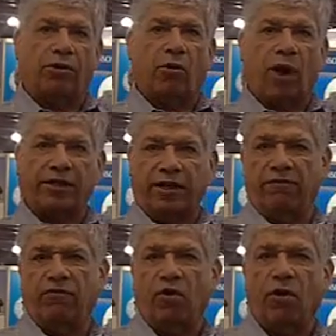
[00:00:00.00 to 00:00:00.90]

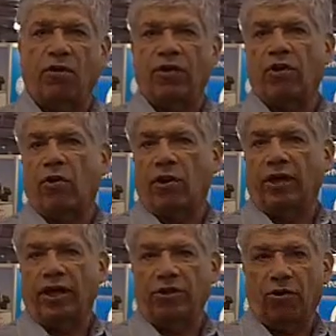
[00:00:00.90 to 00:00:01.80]
correcting for the
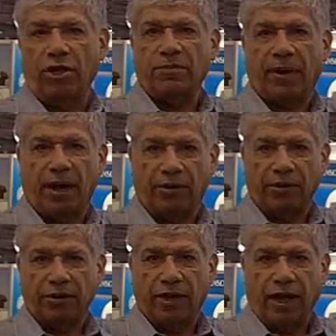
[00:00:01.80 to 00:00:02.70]
correlated noise
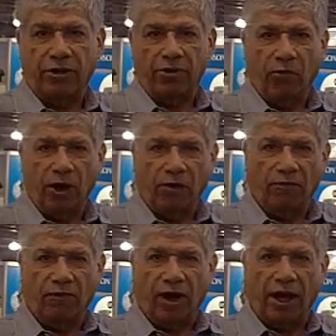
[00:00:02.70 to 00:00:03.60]
powers that you will
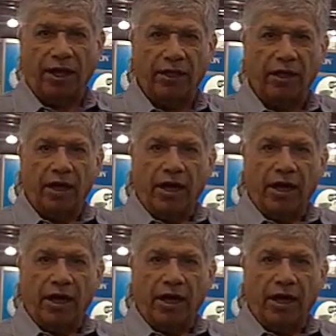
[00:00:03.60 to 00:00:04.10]
find